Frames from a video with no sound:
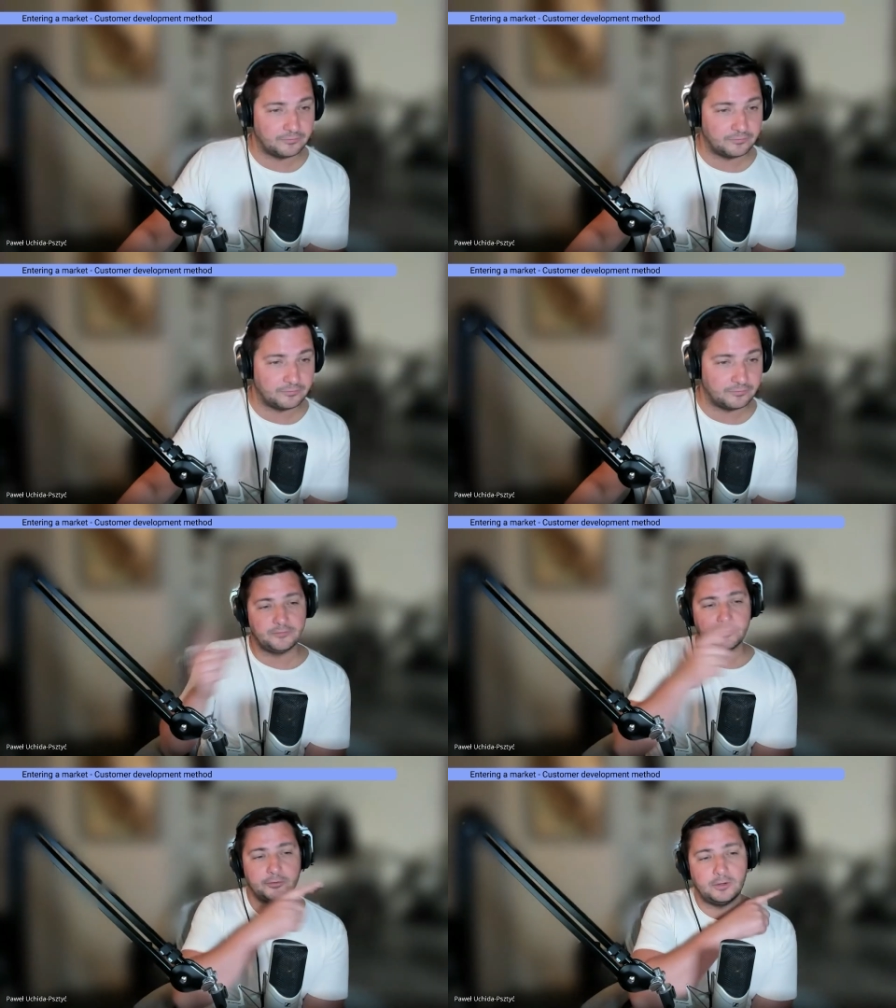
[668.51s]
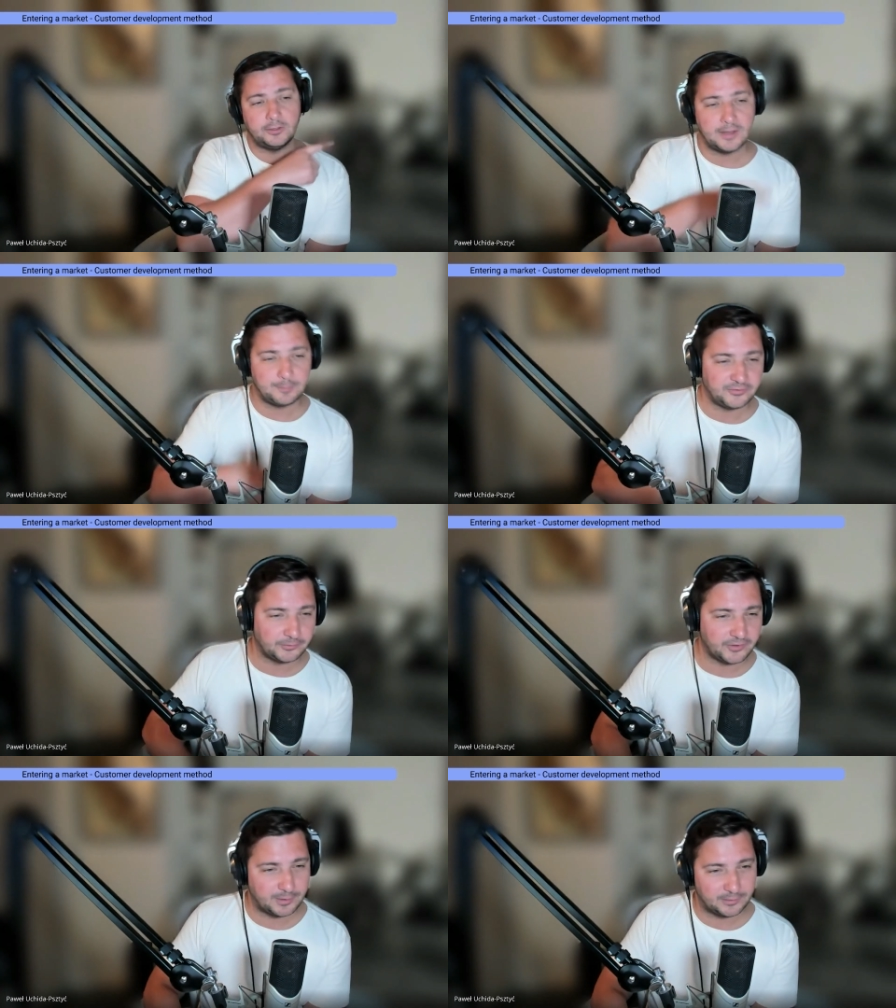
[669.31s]
You can refer to our
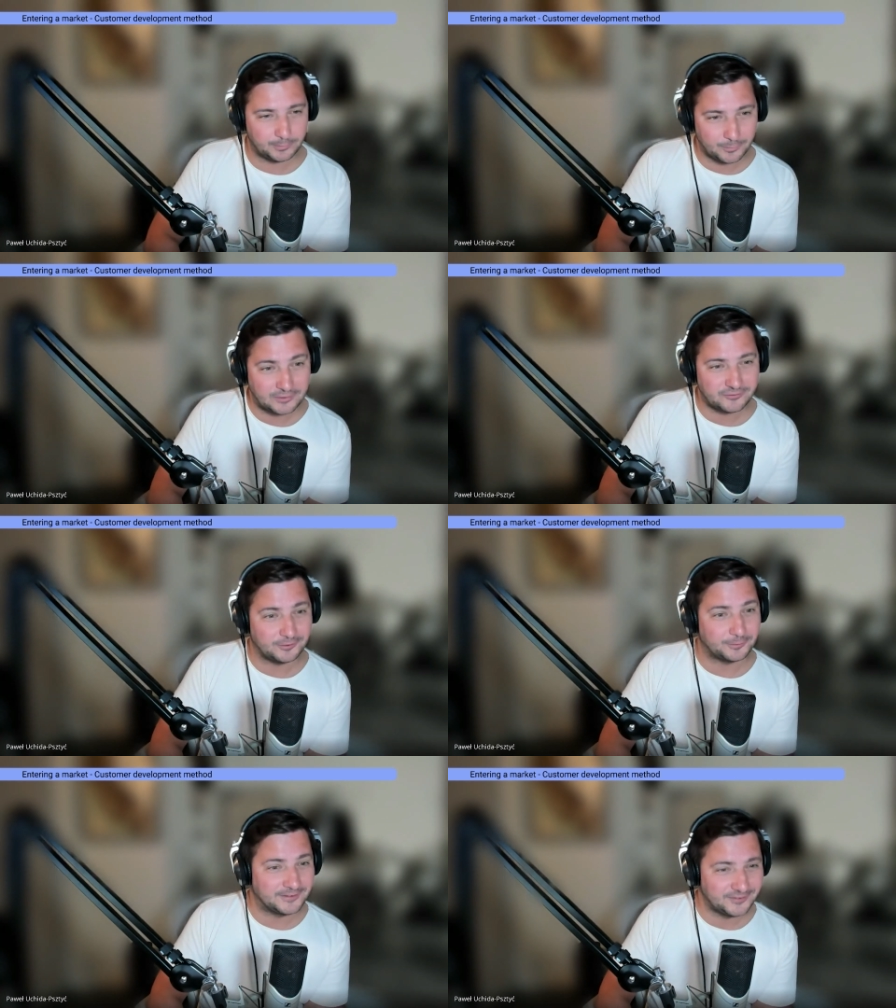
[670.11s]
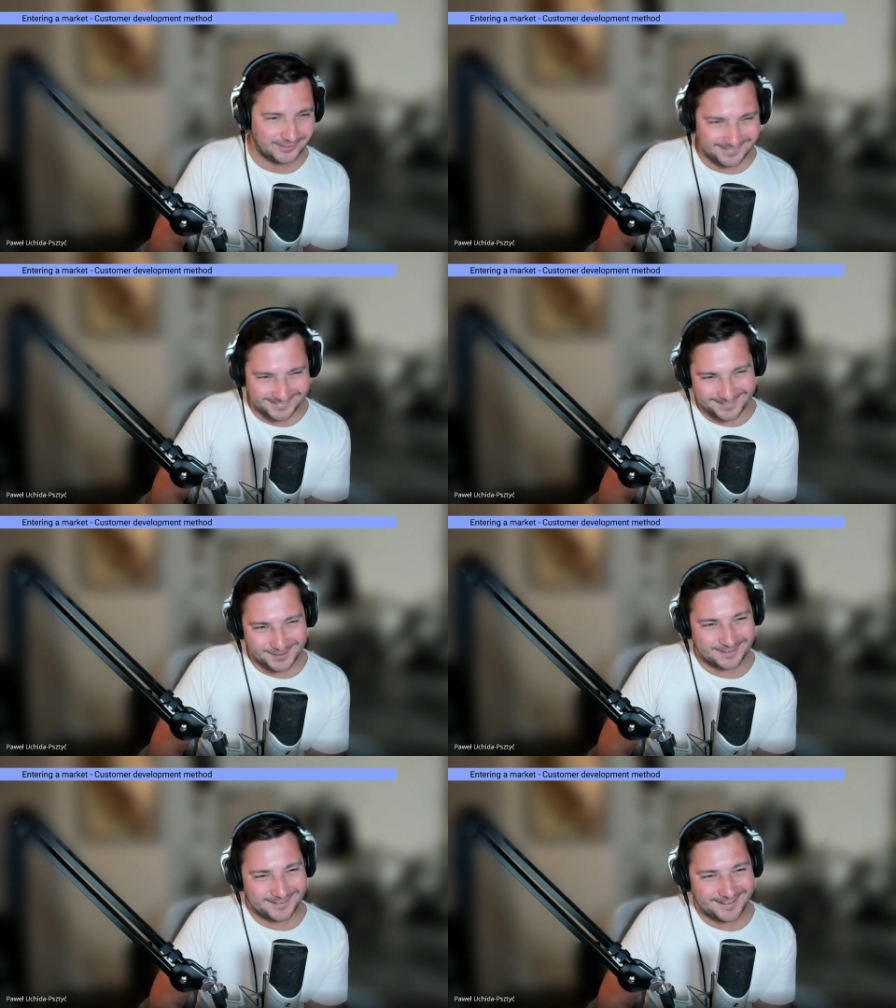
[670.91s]
episodes about questionnaires,
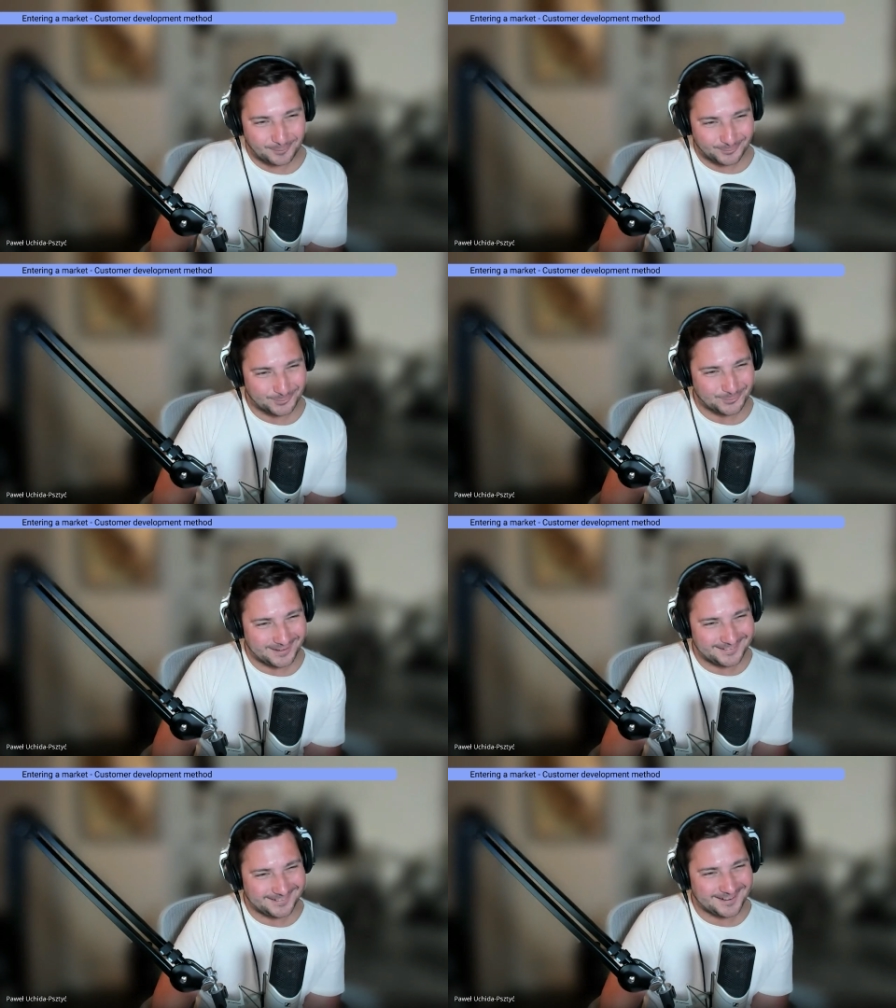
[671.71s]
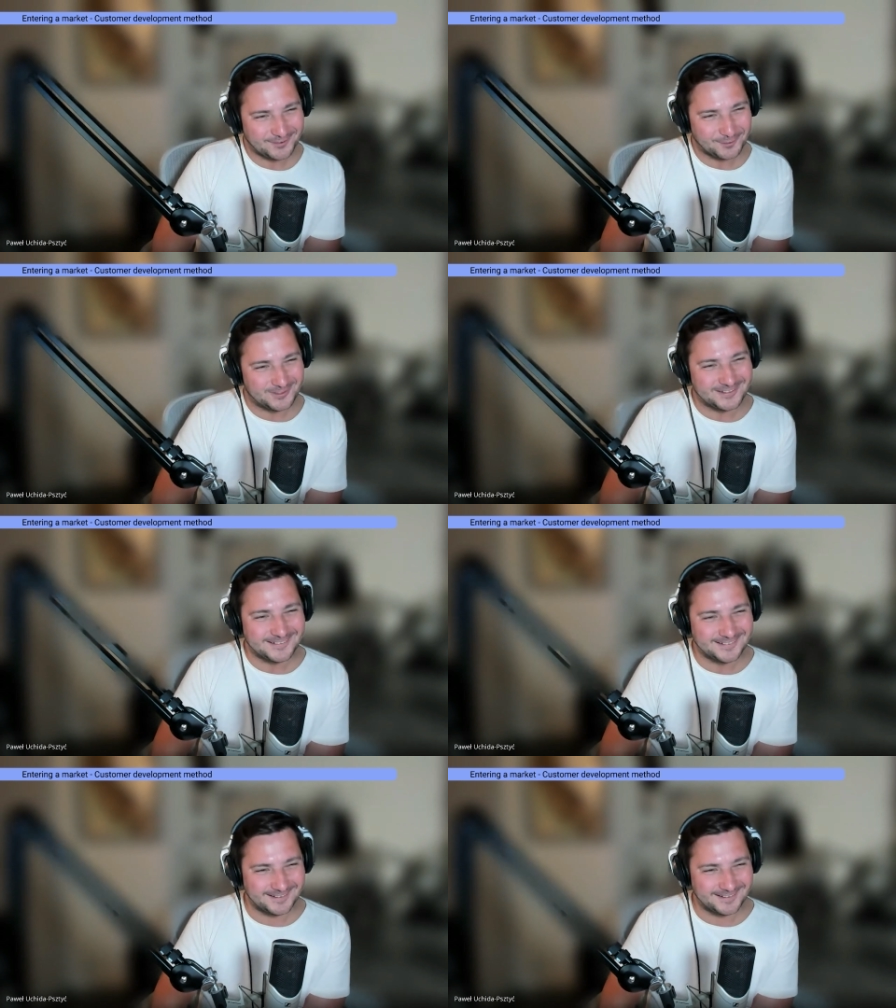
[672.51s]
how to create a customer.